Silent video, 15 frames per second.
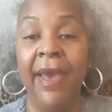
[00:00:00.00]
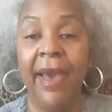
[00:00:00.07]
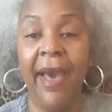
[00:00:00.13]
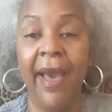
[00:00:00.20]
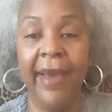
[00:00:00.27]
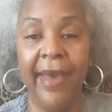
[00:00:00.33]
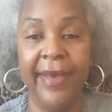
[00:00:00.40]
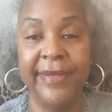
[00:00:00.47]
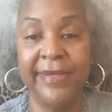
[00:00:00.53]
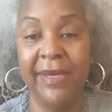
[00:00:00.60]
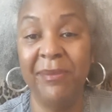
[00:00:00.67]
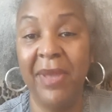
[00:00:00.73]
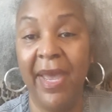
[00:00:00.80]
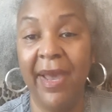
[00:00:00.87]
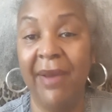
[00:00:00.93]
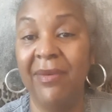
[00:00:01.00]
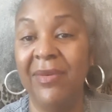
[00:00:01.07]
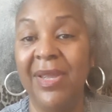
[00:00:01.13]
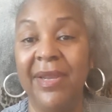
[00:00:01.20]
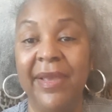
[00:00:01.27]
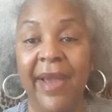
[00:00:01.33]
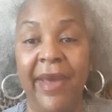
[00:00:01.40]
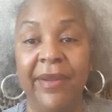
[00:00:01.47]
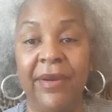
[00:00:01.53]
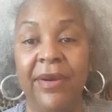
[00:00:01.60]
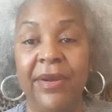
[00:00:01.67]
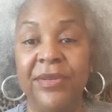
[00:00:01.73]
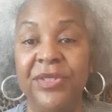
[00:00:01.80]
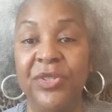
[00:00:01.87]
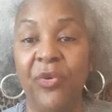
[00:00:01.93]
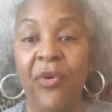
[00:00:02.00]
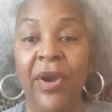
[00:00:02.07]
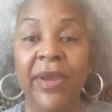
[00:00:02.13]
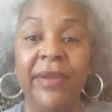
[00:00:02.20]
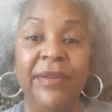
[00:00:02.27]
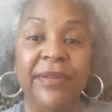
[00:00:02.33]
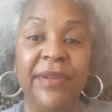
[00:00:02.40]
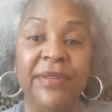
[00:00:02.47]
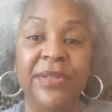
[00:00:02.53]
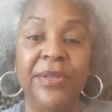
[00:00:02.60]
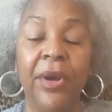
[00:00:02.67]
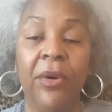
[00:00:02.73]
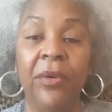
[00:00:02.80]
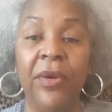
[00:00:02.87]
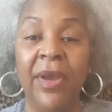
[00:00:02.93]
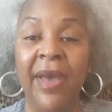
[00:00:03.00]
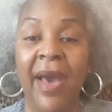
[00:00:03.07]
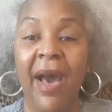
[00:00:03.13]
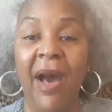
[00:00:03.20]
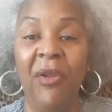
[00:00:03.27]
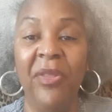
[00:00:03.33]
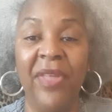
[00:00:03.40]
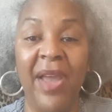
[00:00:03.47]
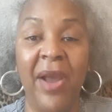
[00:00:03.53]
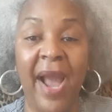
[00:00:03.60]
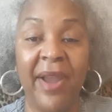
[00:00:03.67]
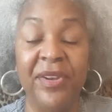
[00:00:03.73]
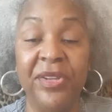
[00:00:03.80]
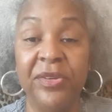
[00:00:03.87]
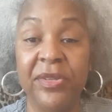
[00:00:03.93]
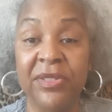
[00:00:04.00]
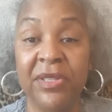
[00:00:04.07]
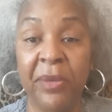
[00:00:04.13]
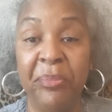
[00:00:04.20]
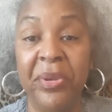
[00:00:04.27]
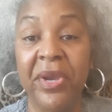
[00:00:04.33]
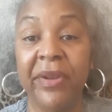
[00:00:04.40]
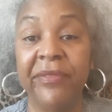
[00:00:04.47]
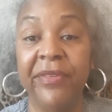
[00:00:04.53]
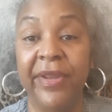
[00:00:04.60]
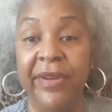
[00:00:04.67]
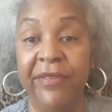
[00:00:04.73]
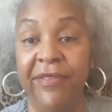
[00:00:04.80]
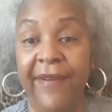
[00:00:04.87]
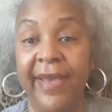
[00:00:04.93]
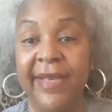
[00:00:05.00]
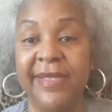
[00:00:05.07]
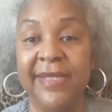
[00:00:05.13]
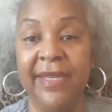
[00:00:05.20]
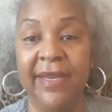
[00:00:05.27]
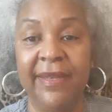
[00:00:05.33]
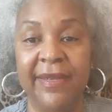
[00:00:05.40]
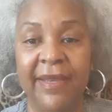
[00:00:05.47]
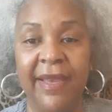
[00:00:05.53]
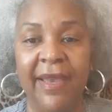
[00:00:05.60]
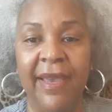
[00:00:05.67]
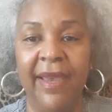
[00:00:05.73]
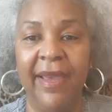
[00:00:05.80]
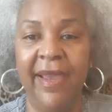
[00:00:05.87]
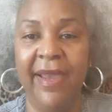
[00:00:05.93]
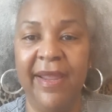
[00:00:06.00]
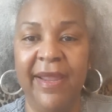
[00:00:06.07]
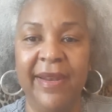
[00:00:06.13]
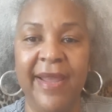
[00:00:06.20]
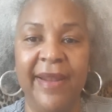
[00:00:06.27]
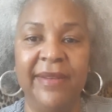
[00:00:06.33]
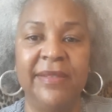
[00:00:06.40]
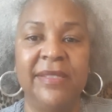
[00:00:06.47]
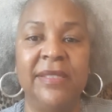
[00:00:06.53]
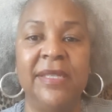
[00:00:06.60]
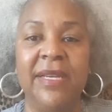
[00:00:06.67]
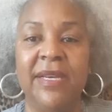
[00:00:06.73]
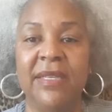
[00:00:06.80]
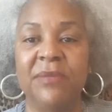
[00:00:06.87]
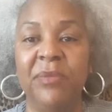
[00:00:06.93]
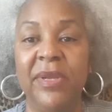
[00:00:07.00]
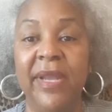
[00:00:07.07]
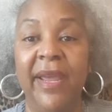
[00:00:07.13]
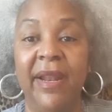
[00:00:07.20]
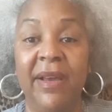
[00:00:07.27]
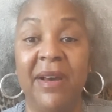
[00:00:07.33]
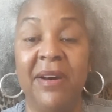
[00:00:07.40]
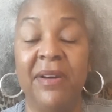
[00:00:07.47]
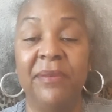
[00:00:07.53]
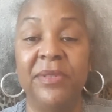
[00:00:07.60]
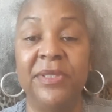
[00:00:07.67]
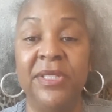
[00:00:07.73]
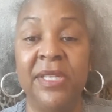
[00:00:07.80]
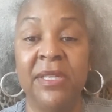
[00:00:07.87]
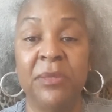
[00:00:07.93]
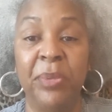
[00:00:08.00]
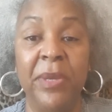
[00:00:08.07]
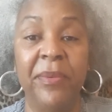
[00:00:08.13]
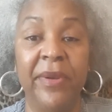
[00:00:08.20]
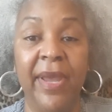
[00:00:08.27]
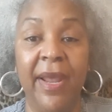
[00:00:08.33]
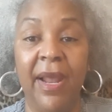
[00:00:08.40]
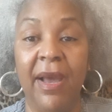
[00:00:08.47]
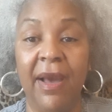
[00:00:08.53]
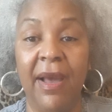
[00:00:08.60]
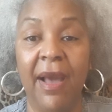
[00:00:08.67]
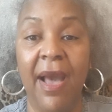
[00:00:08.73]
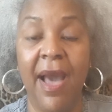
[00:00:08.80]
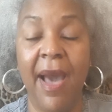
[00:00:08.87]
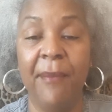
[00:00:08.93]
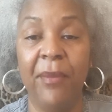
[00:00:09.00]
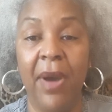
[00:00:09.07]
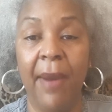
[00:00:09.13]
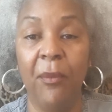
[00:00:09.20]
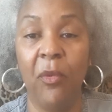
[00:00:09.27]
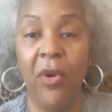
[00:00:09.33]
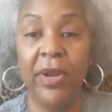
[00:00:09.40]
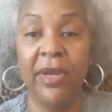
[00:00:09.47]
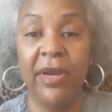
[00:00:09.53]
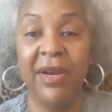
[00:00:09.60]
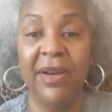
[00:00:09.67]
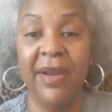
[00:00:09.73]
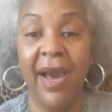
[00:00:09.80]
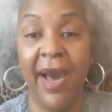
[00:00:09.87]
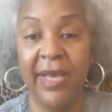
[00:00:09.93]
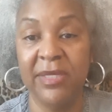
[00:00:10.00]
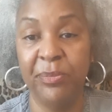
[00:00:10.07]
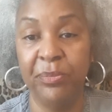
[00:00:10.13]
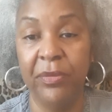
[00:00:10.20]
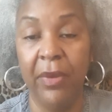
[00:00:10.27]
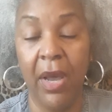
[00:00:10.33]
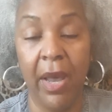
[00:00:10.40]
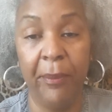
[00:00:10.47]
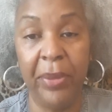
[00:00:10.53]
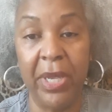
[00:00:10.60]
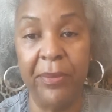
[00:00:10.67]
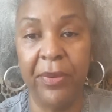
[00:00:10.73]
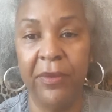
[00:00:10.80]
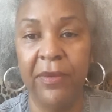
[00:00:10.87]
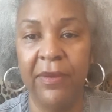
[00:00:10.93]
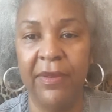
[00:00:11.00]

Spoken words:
I can't seem to have any kind of joy, and the only thing I can do is look pitiful in the face, and that tells me that tells people that I'm one of God's people.